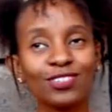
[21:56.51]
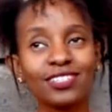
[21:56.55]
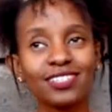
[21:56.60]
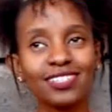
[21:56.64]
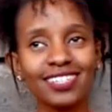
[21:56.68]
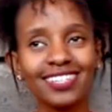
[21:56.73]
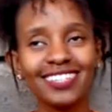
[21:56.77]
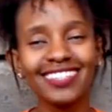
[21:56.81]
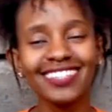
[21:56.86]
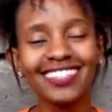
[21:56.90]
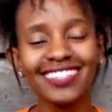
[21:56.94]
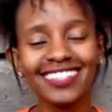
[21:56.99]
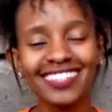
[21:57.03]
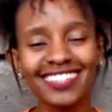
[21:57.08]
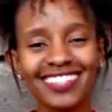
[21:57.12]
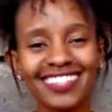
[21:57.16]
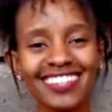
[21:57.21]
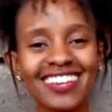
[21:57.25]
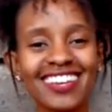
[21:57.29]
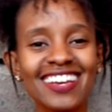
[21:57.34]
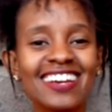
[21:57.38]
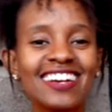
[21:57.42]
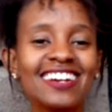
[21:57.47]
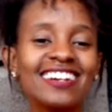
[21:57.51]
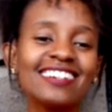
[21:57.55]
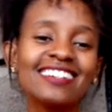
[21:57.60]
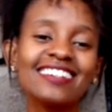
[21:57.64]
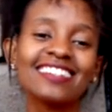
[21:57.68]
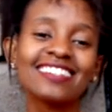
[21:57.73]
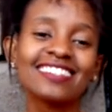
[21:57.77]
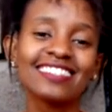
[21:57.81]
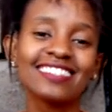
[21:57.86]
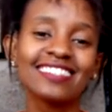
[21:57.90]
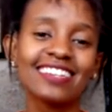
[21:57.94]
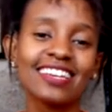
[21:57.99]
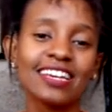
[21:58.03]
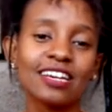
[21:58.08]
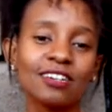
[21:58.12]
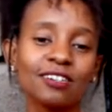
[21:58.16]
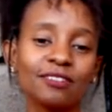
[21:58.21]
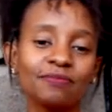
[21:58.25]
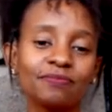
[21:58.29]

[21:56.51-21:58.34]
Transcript: So yeah,